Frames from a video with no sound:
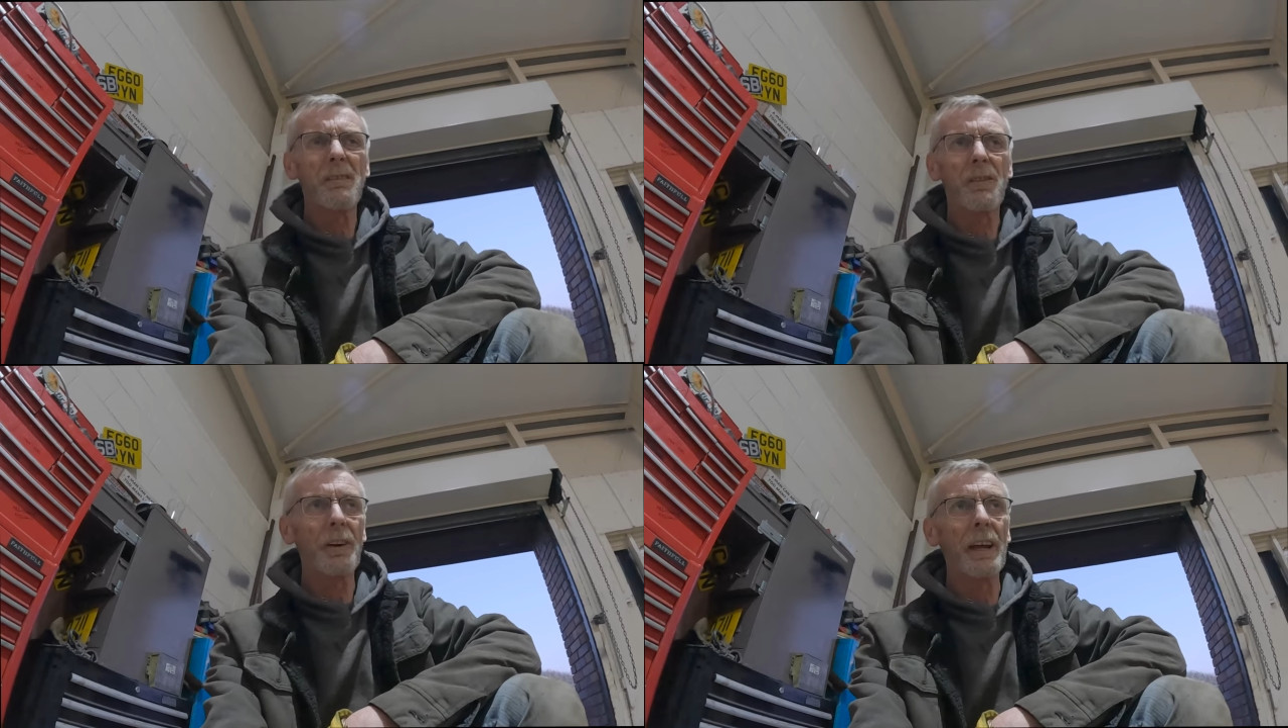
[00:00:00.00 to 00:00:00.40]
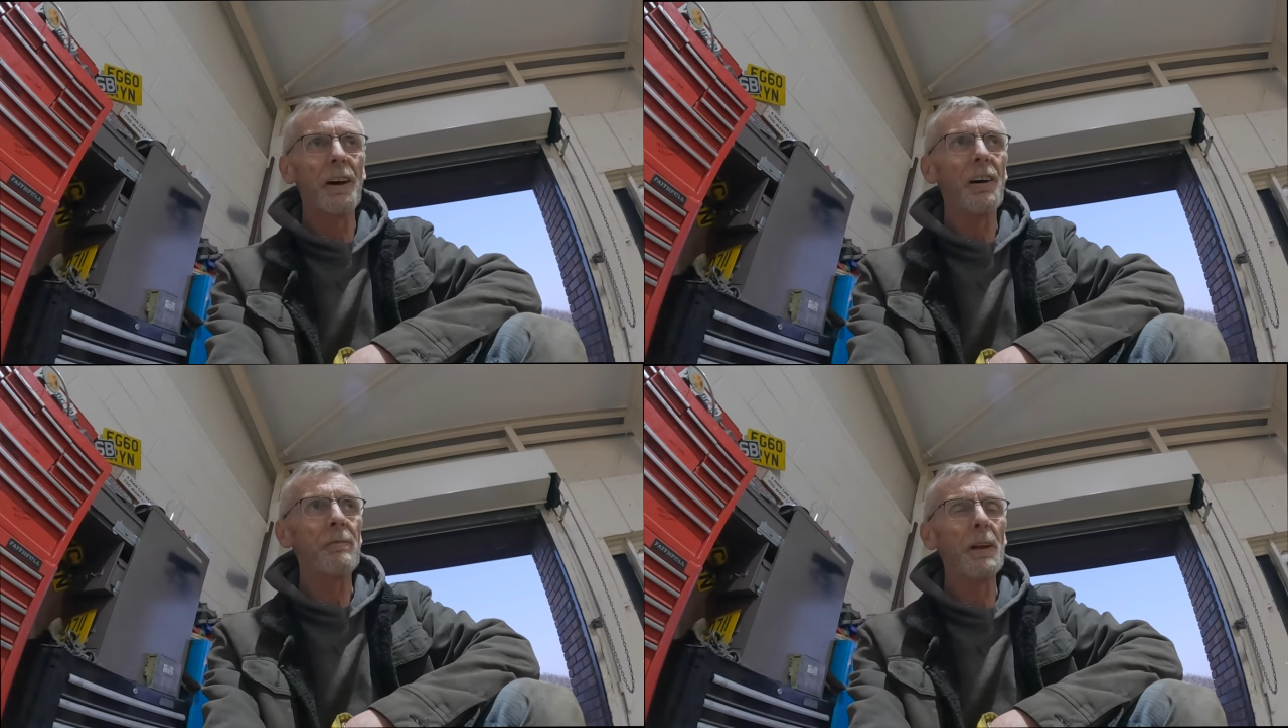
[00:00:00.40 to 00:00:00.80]
three and
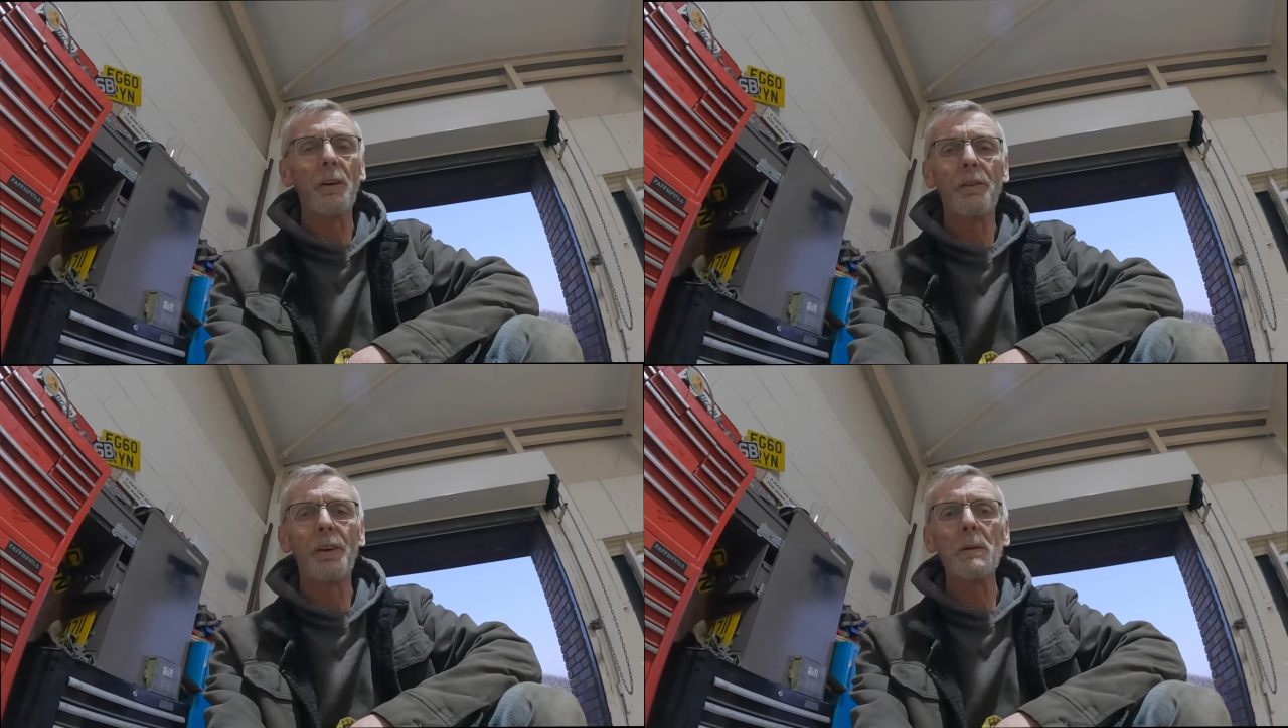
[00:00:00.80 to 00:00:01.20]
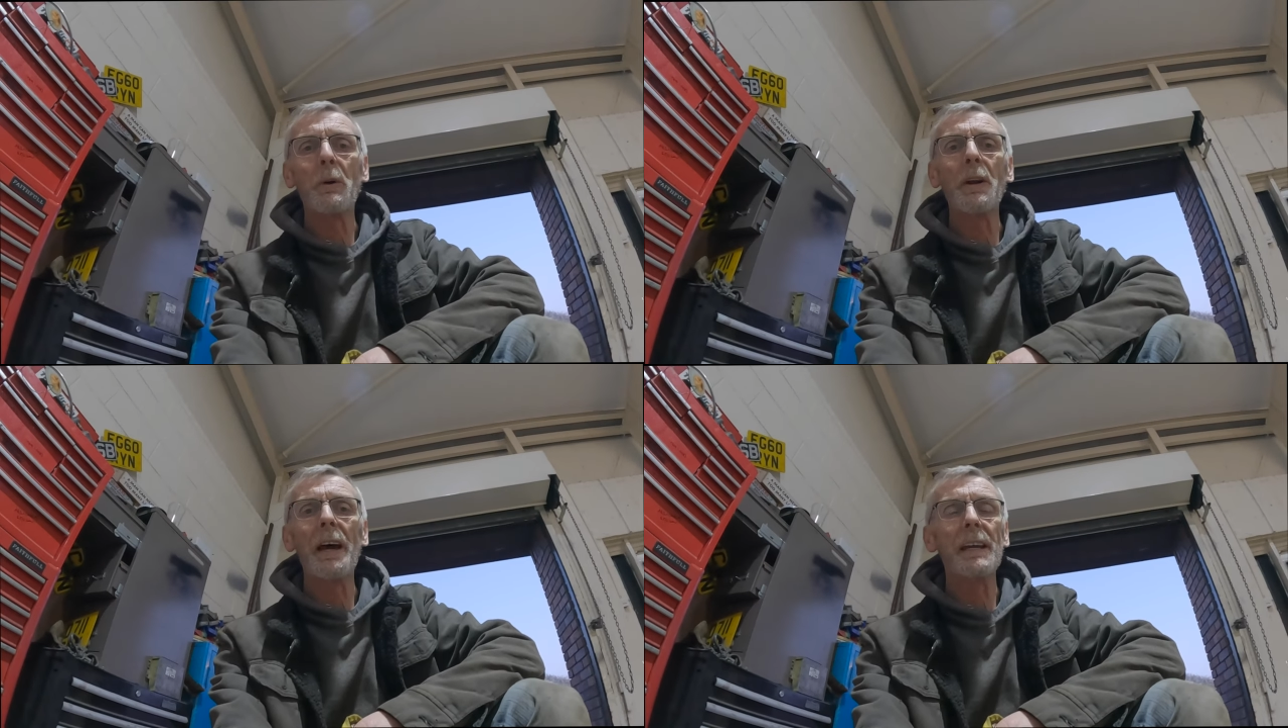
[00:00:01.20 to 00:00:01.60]
a half mil or
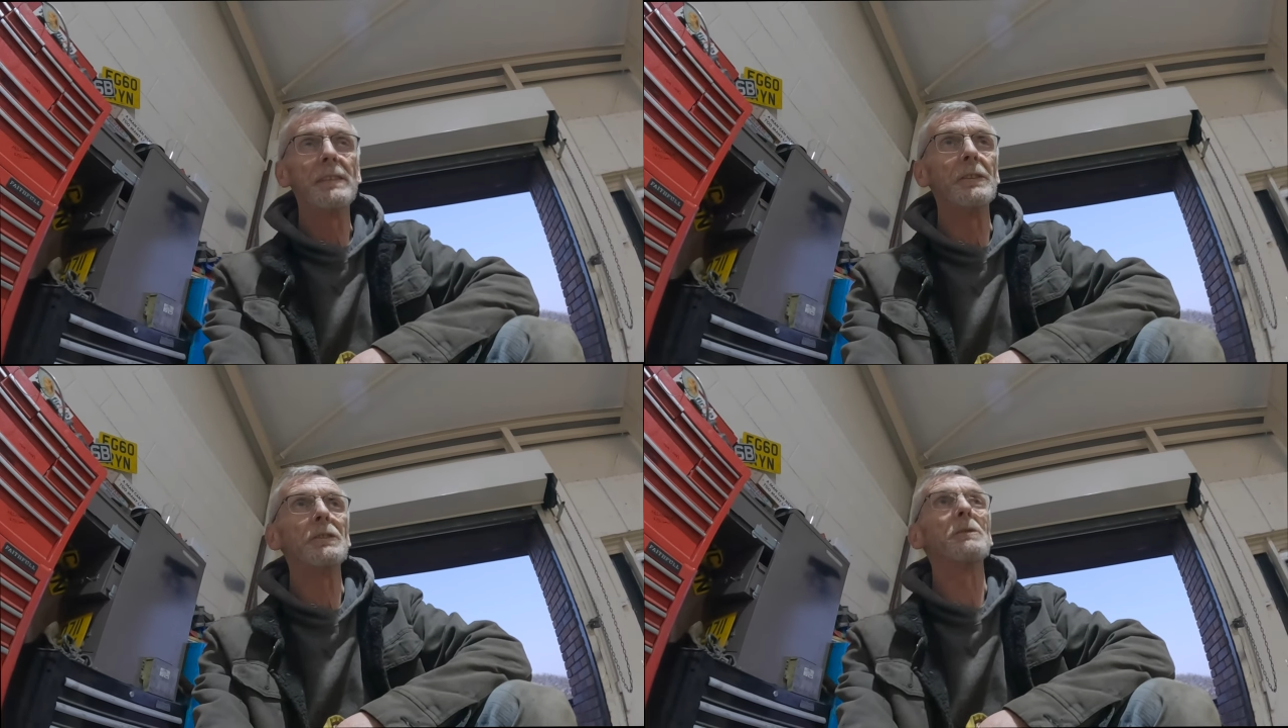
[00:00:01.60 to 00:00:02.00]
3.8 or